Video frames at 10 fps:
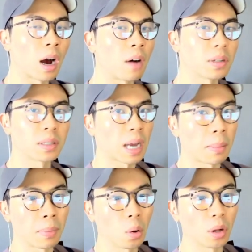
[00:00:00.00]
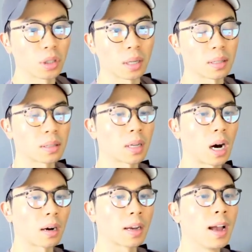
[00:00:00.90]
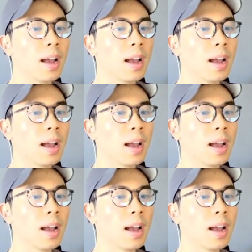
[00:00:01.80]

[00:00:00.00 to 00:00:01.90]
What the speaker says: Obviously, I'm bullish on this stock.